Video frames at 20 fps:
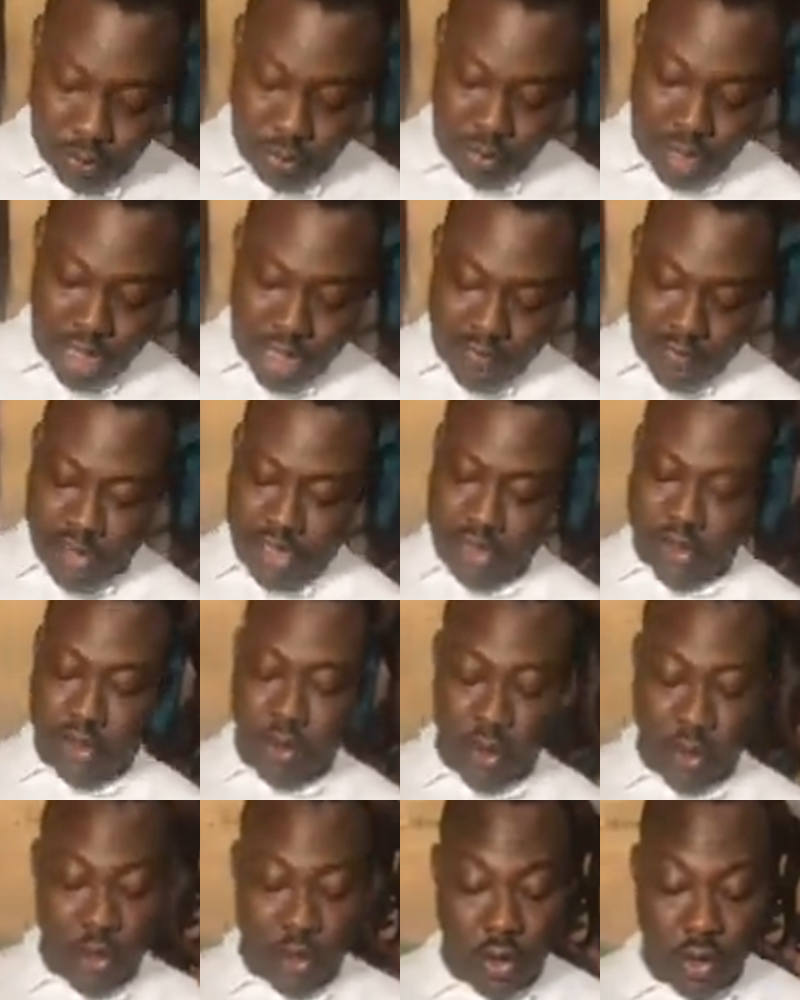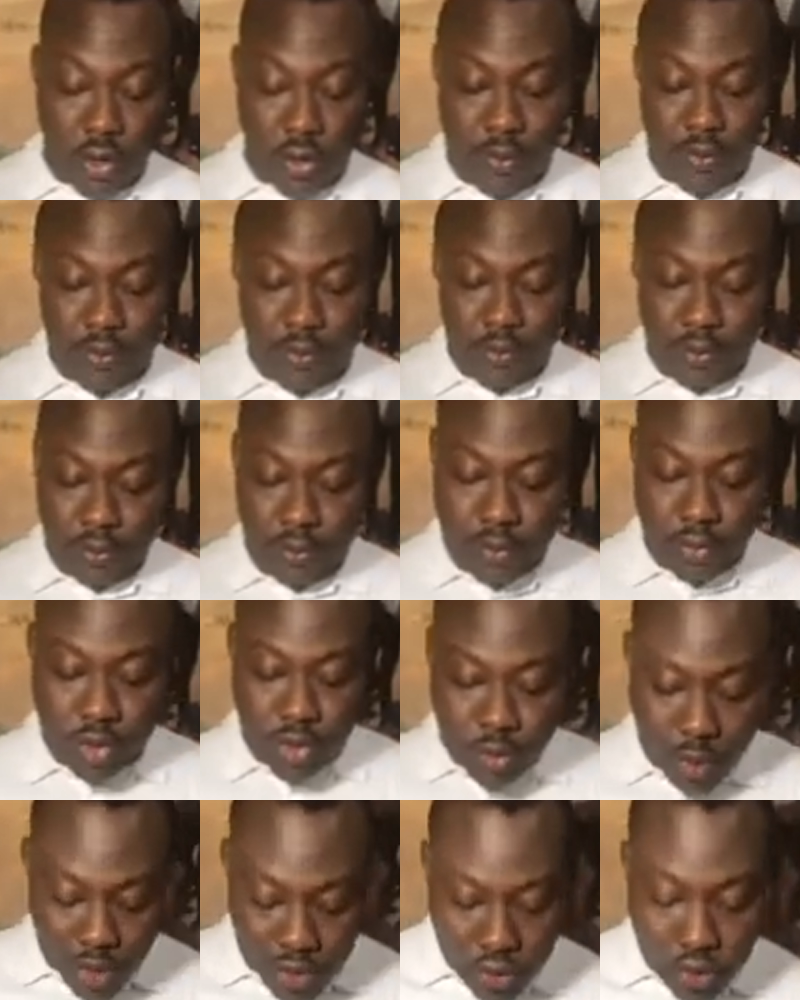If a song, you
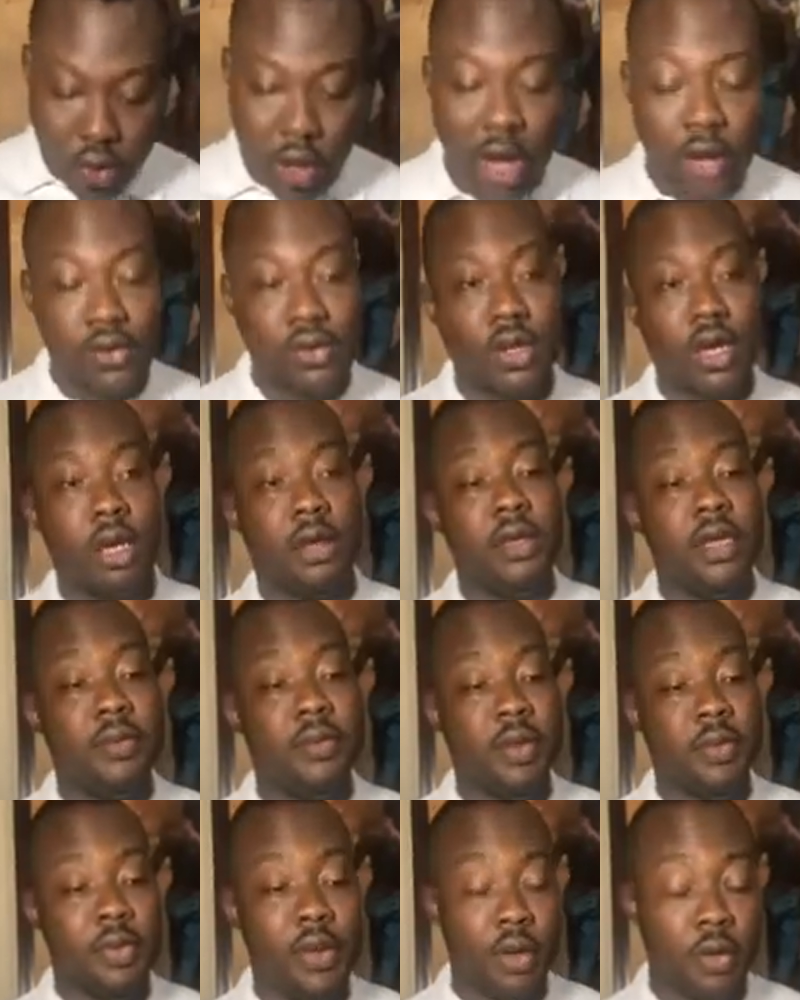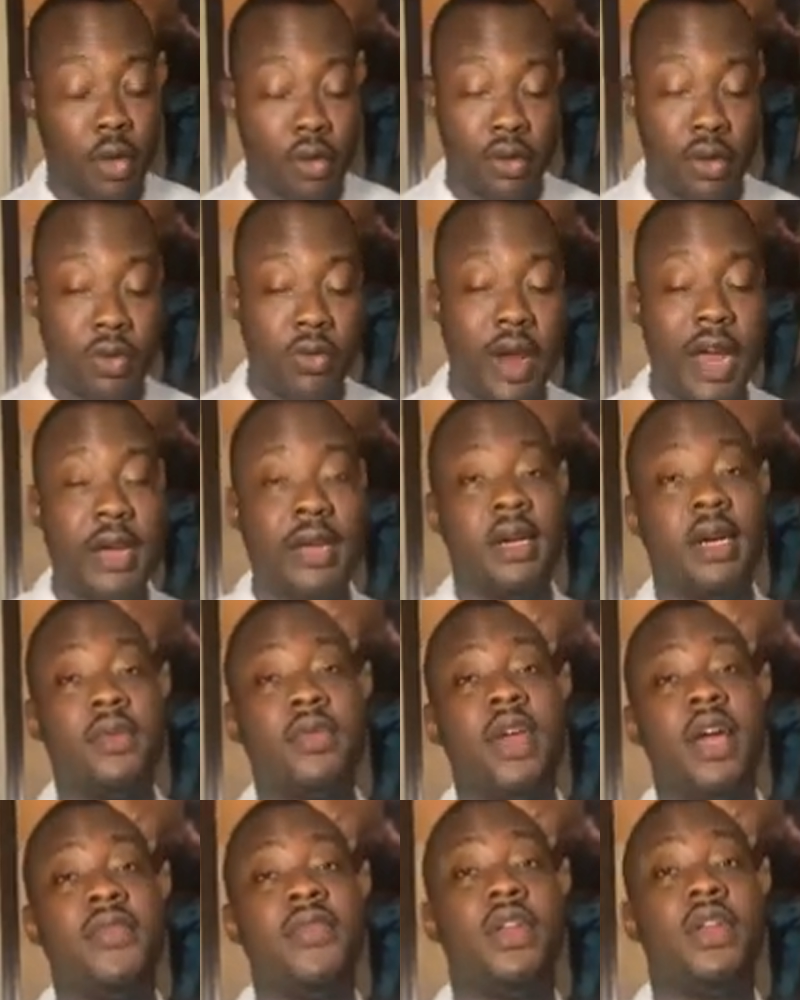must know how to calculate BPM, although right now we
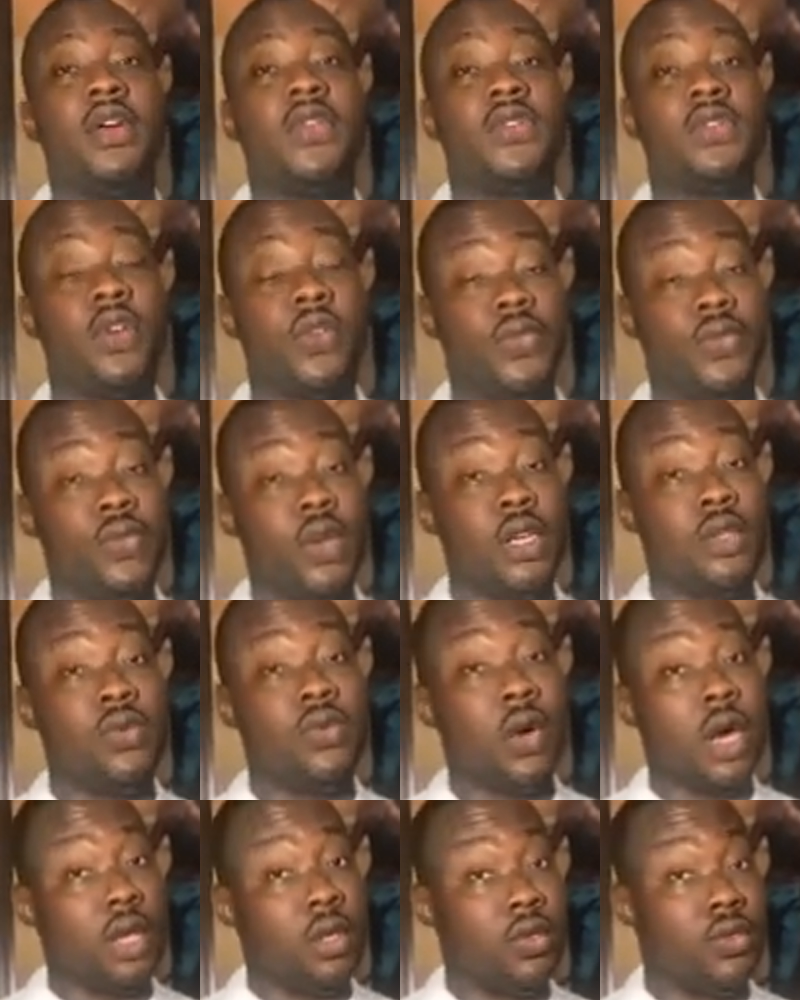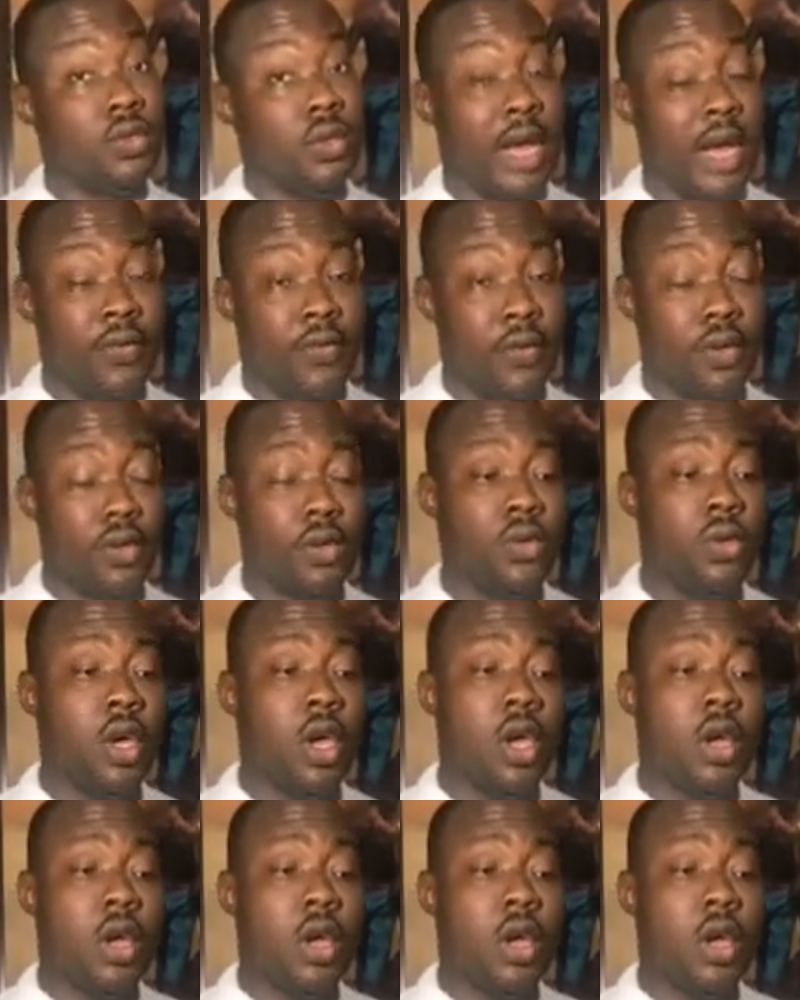have a lot of softwares who can do that for you.